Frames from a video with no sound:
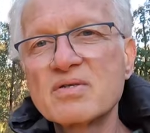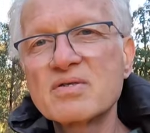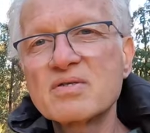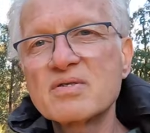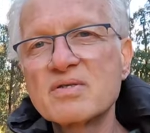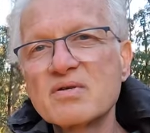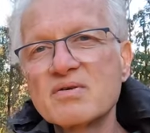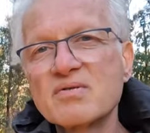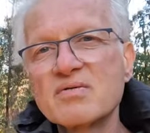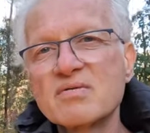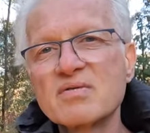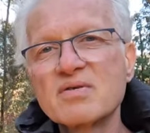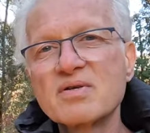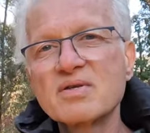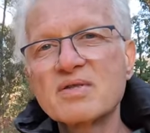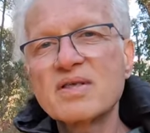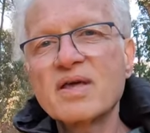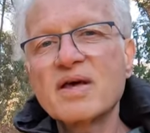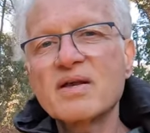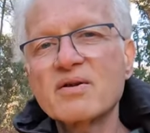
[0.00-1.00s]
So
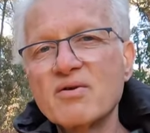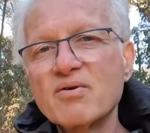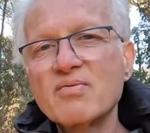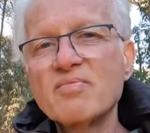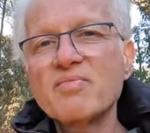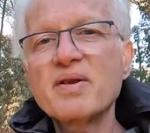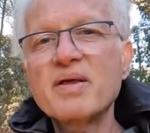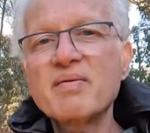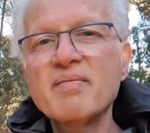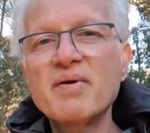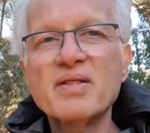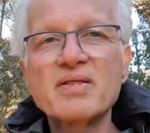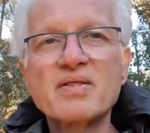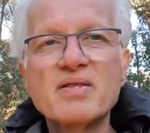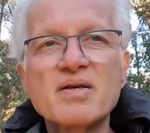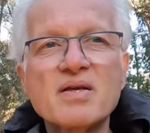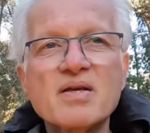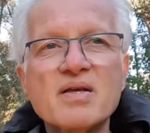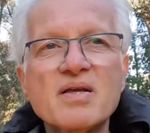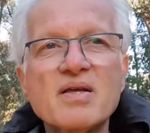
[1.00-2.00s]
they are
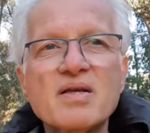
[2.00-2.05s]
complementary.